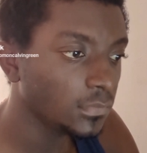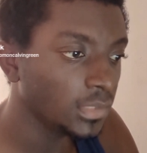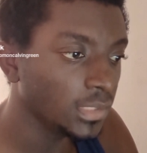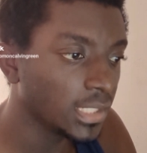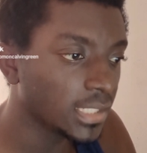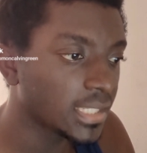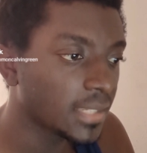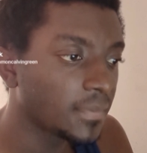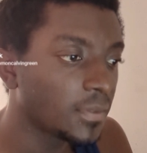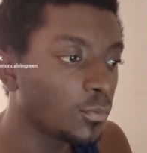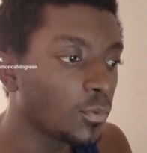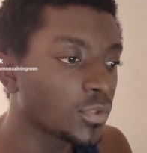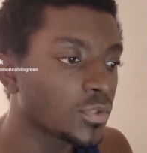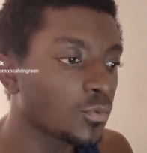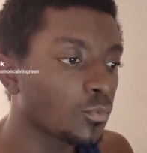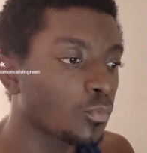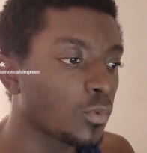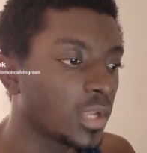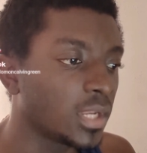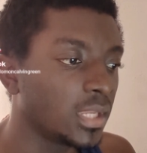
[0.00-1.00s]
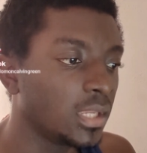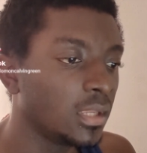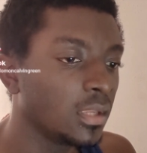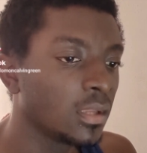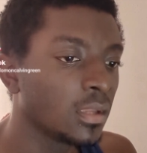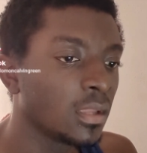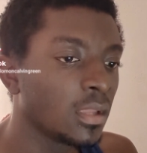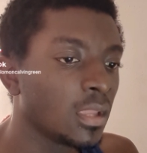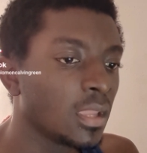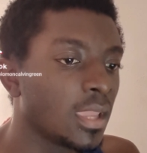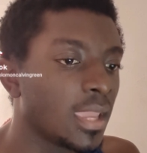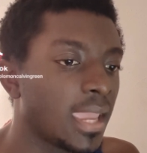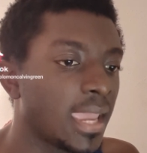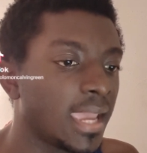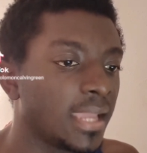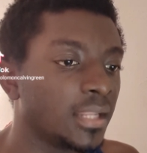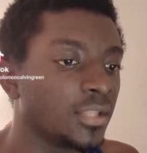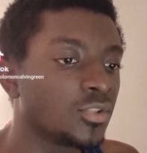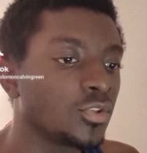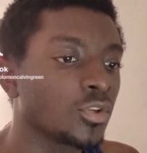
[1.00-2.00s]
Except he wasn't ready,
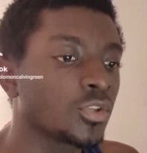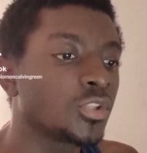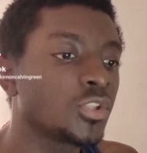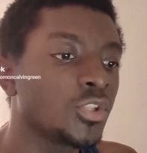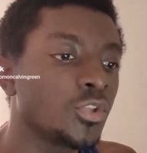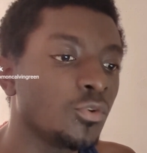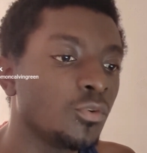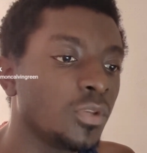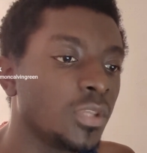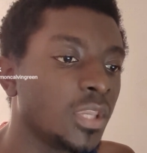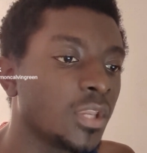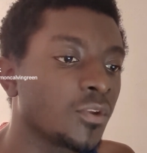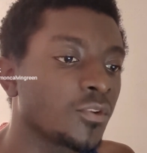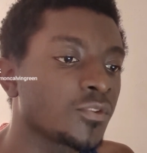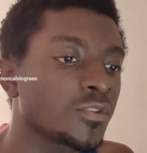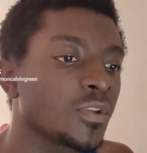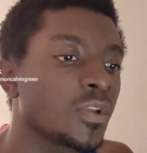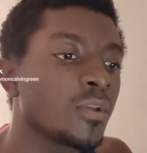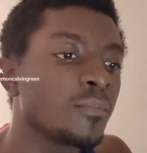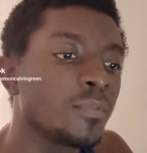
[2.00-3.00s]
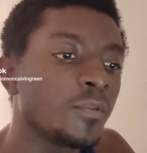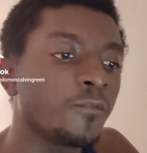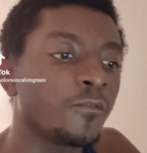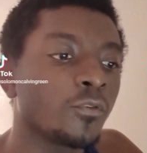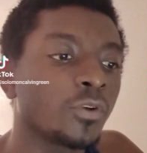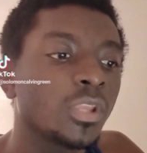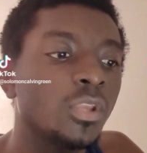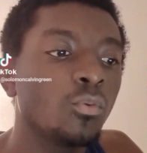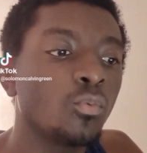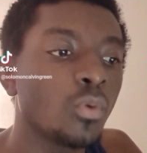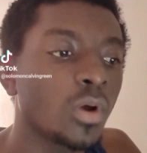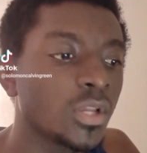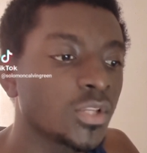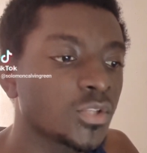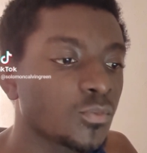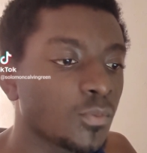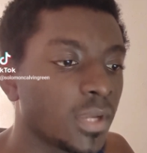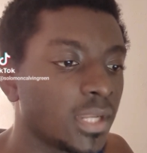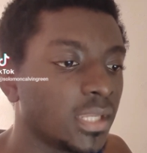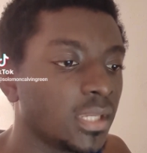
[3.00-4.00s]
and it took 2 years before he
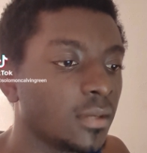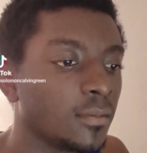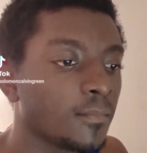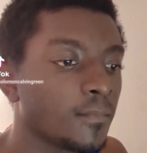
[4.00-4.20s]
was ready.